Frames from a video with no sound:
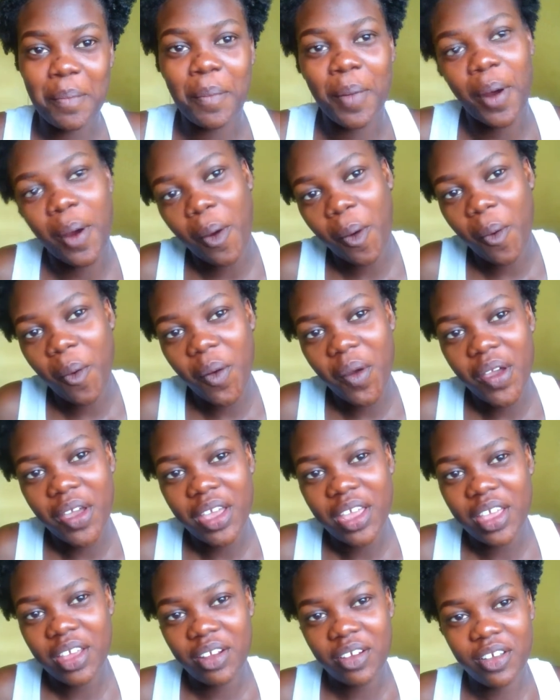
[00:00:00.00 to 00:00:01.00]
brow.
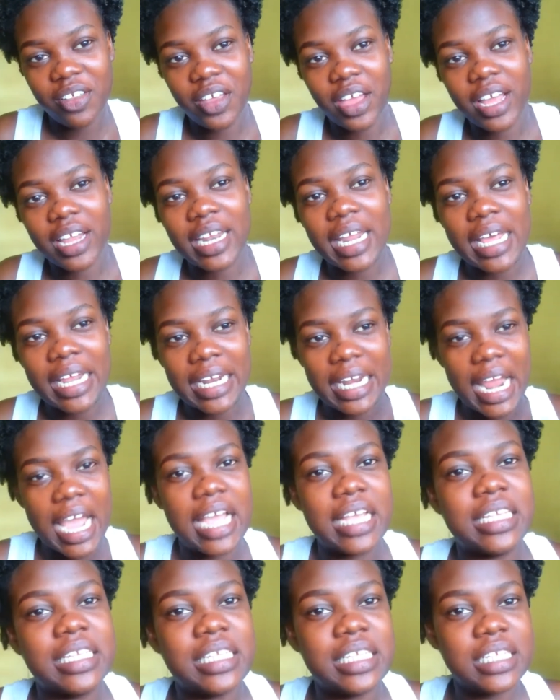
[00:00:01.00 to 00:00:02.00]
You know that, that
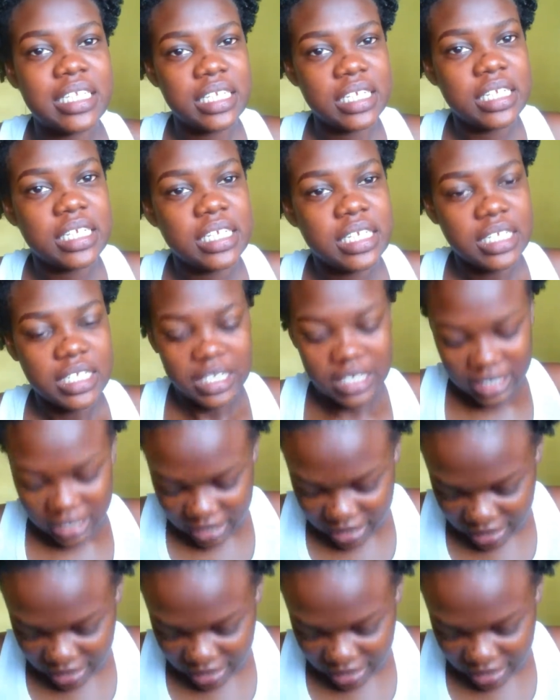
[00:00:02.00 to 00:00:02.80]
nice